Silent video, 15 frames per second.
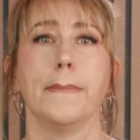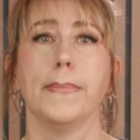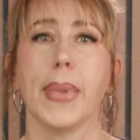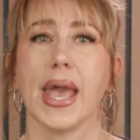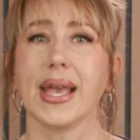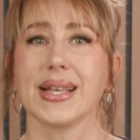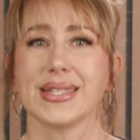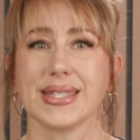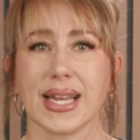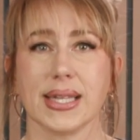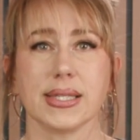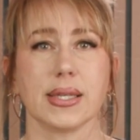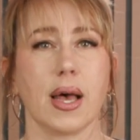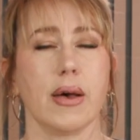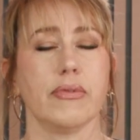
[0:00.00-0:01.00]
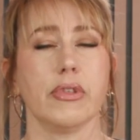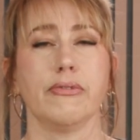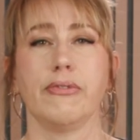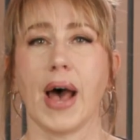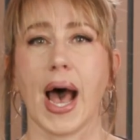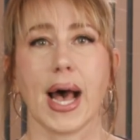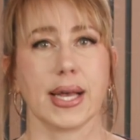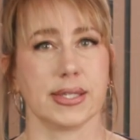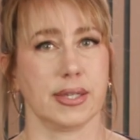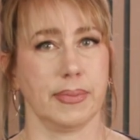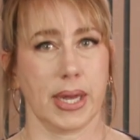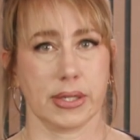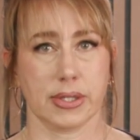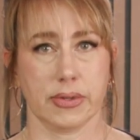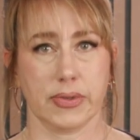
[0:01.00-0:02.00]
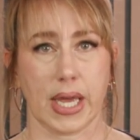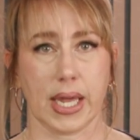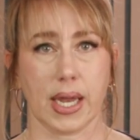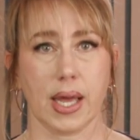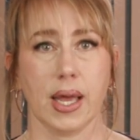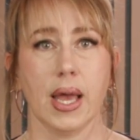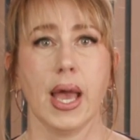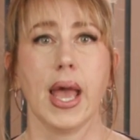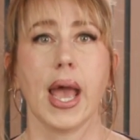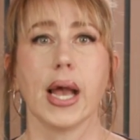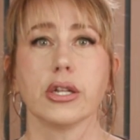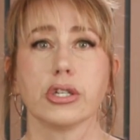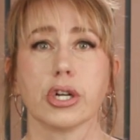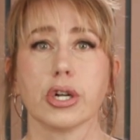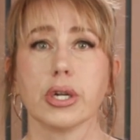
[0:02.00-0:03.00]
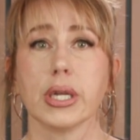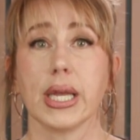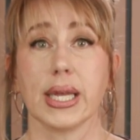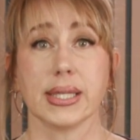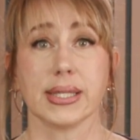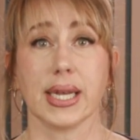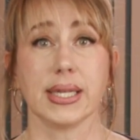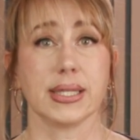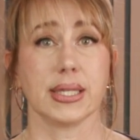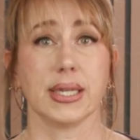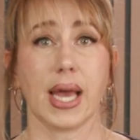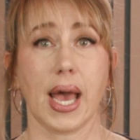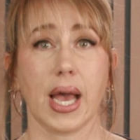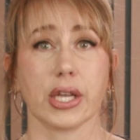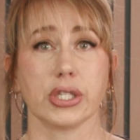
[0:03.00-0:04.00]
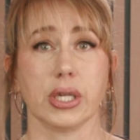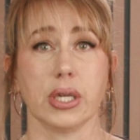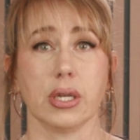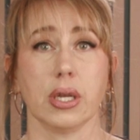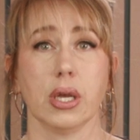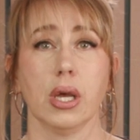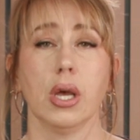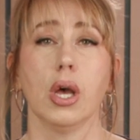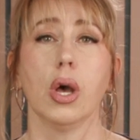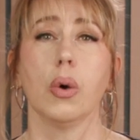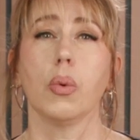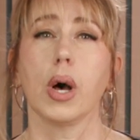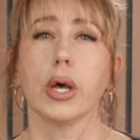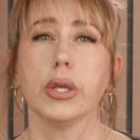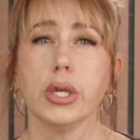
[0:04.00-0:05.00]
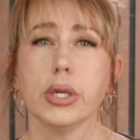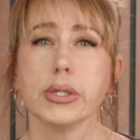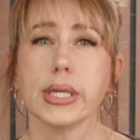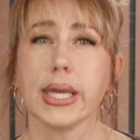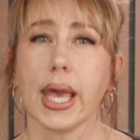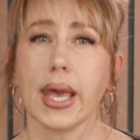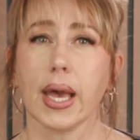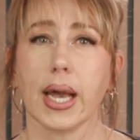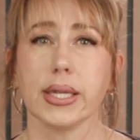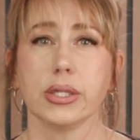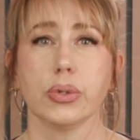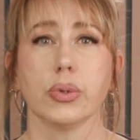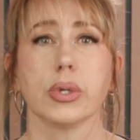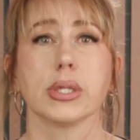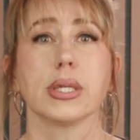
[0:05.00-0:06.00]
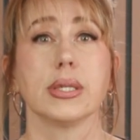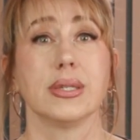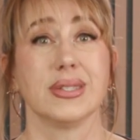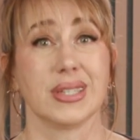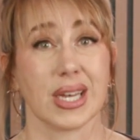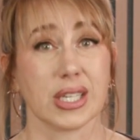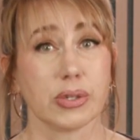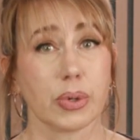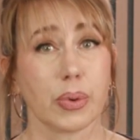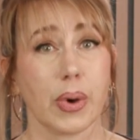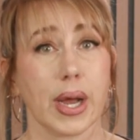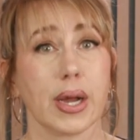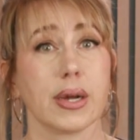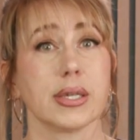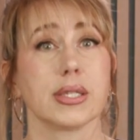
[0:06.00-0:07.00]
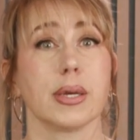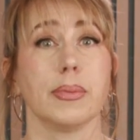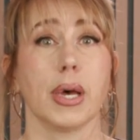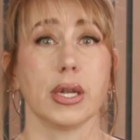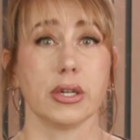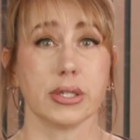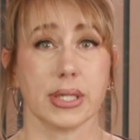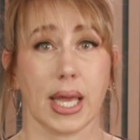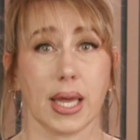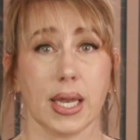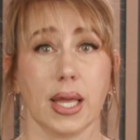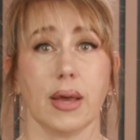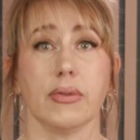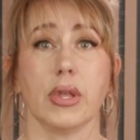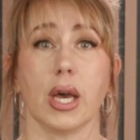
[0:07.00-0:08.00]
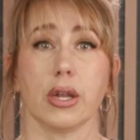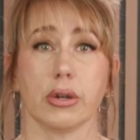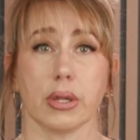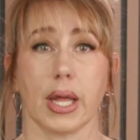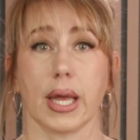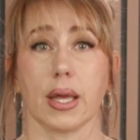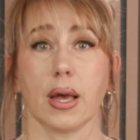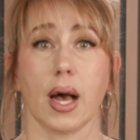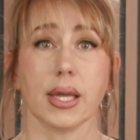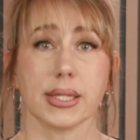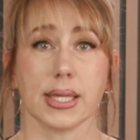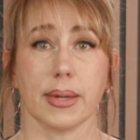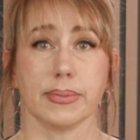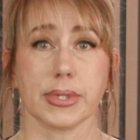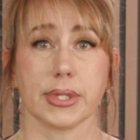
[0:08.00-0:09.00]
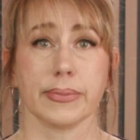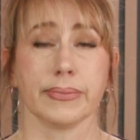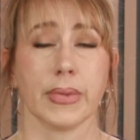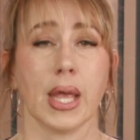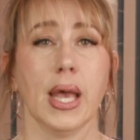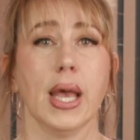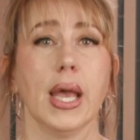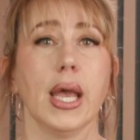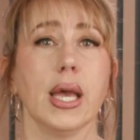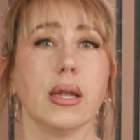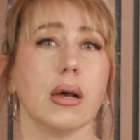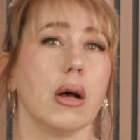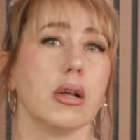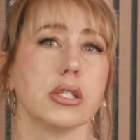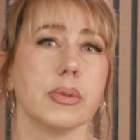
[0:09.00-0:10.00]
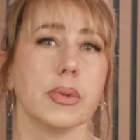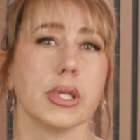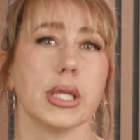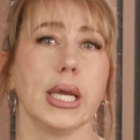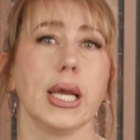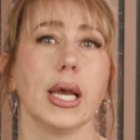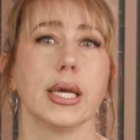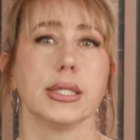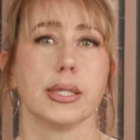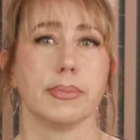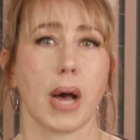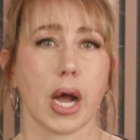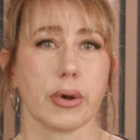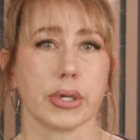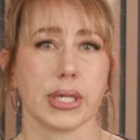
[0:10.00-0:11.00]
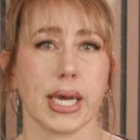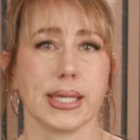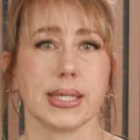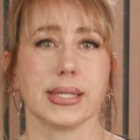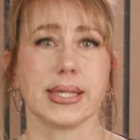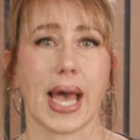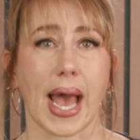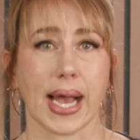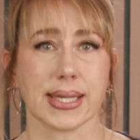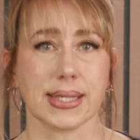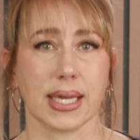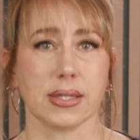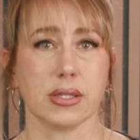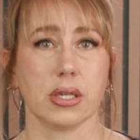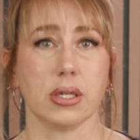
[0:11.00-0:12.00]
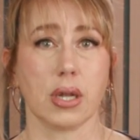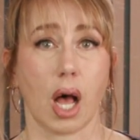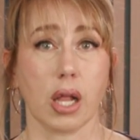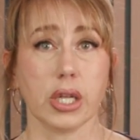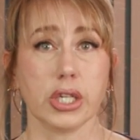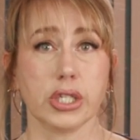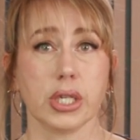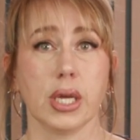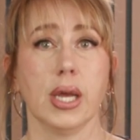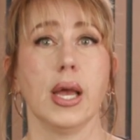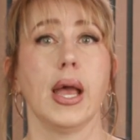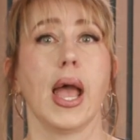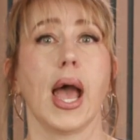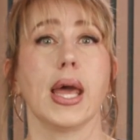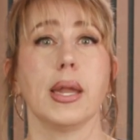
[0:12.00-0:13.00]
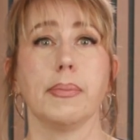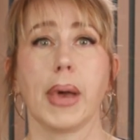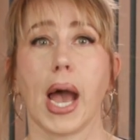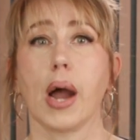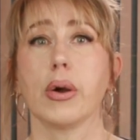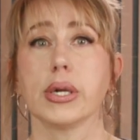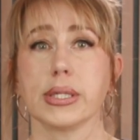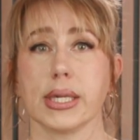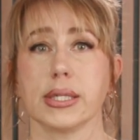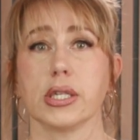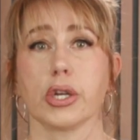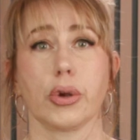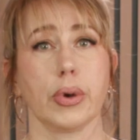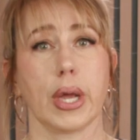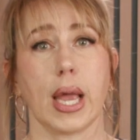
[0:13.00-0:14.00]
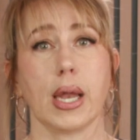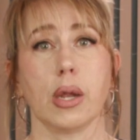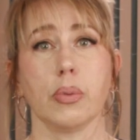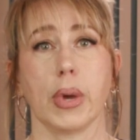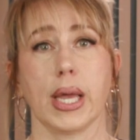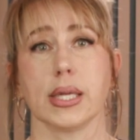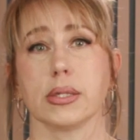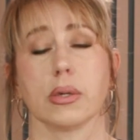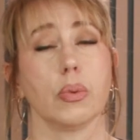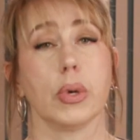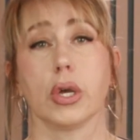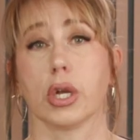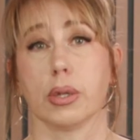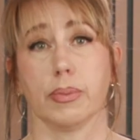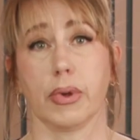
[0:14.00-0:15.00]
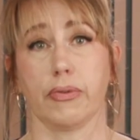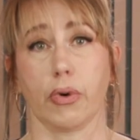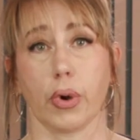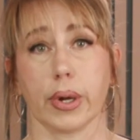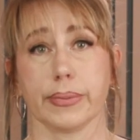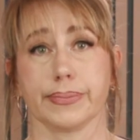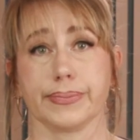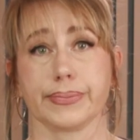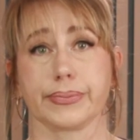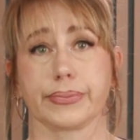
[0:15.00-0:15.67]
make sense of the vast amounts of data, and turn insights into action. While using AI tools does require some understanding of the underlying concepts, it ultimately democratizes access to knowledge and empowers us to create in ways we couldn't before.